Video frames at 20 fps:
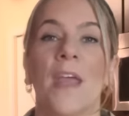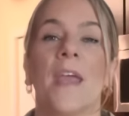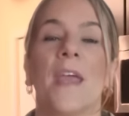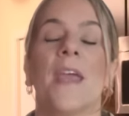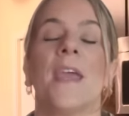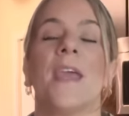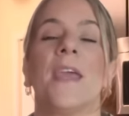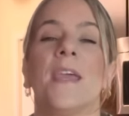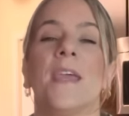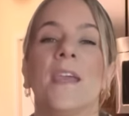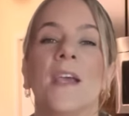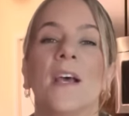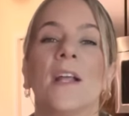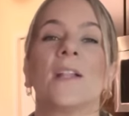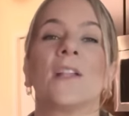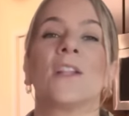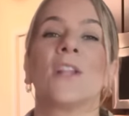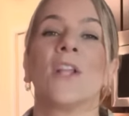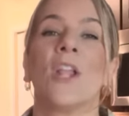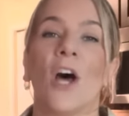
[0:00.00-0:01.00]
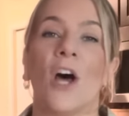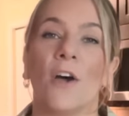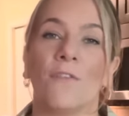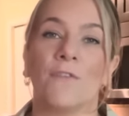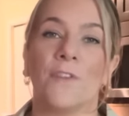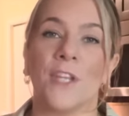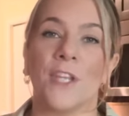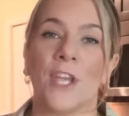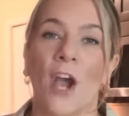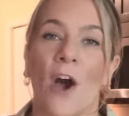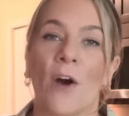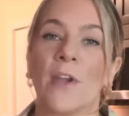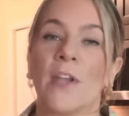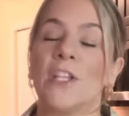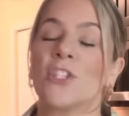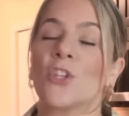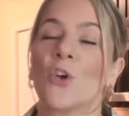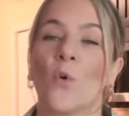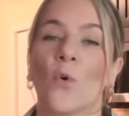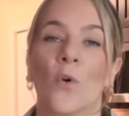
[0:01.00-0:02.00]
He loved it, y'all.
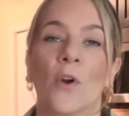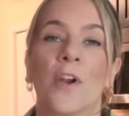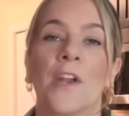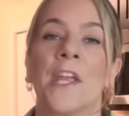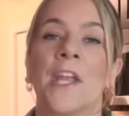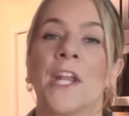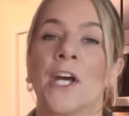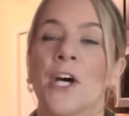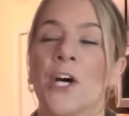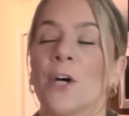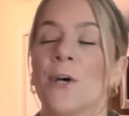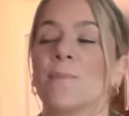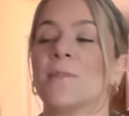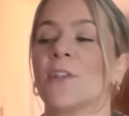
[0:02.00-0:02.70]
He tore it up.